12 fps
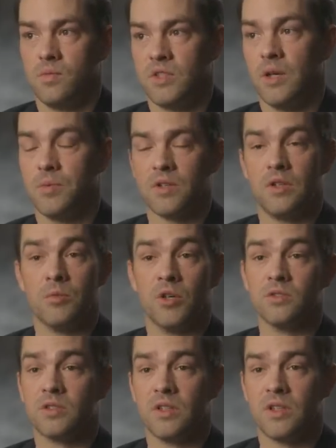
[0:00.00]
Typically,
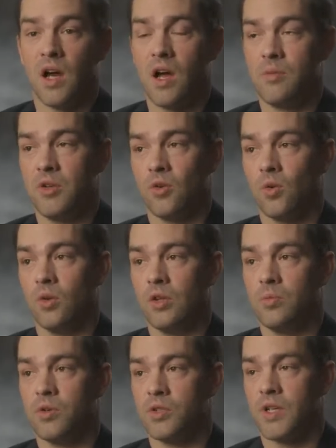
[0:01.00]
most of the time, you're
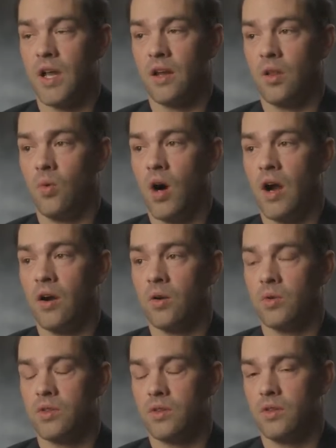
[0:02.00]
only pushing out of the wire
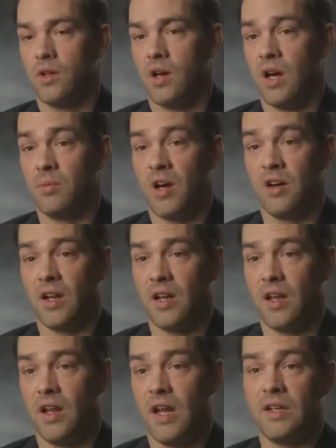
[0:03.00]
with about
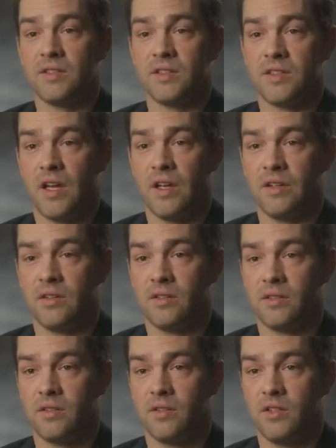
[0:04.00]
8 to 10
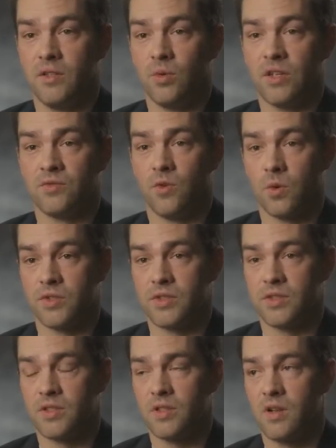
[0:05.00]
U.S.
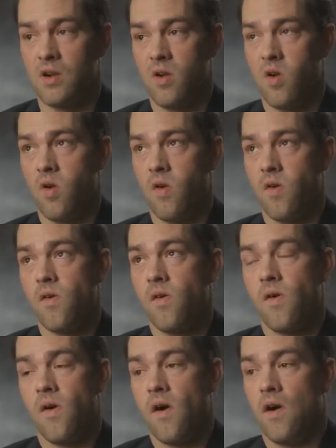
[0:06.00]
forces.
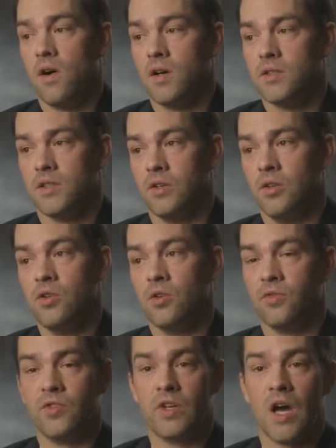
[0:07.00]
So you knew
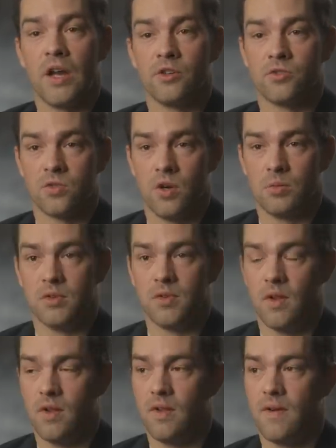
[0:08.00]
if you got in
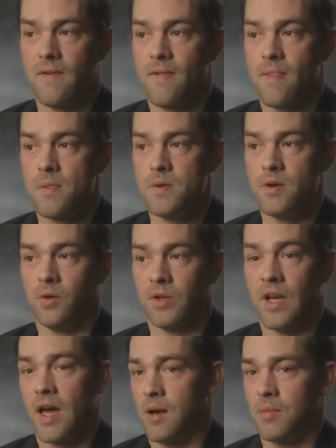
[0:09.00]
trouble, you
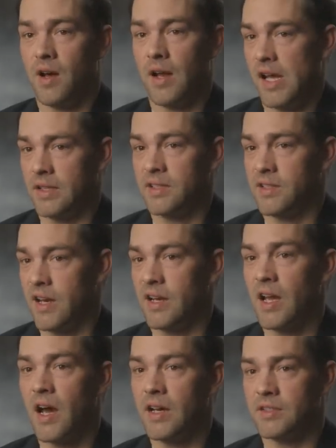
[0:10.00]
only had about 8 to
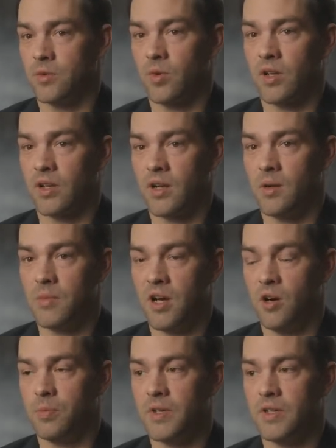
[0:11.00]
10 guys that were going to come
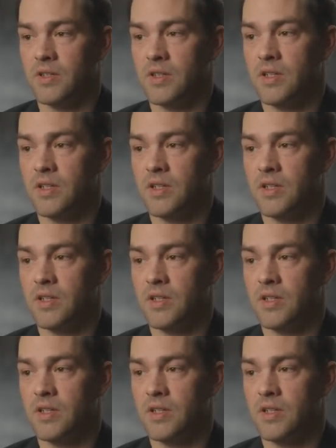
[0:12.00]
help you.